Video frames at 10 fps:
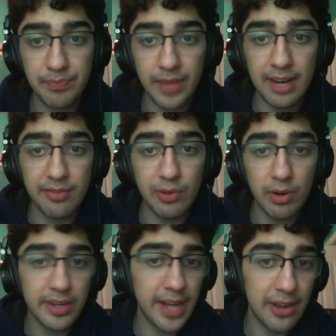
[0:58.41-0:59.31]
And if you're
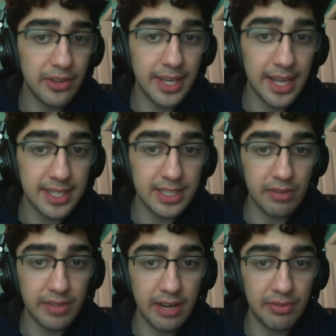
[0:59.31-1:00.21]
wondering how you can get this out
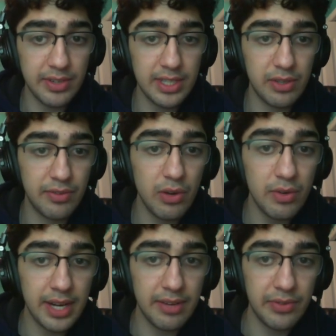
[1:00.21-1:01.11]
of knight f3, so if you go
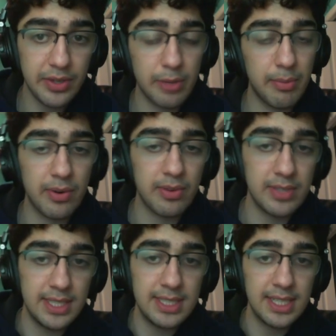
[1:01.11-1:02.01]
knight f3, your opponent goes
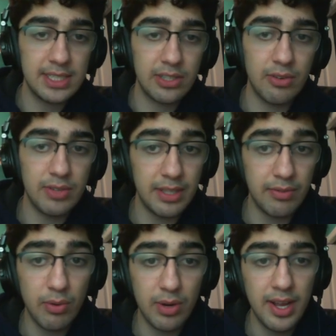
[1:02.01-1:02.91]
e6, you can go
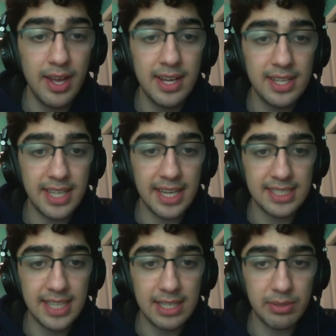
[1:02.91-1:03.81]
d4,
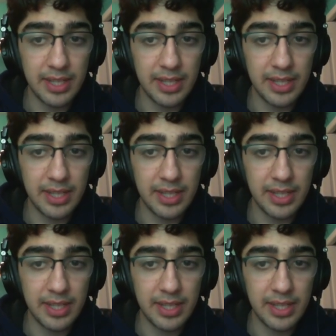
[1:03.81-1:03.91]
takes with the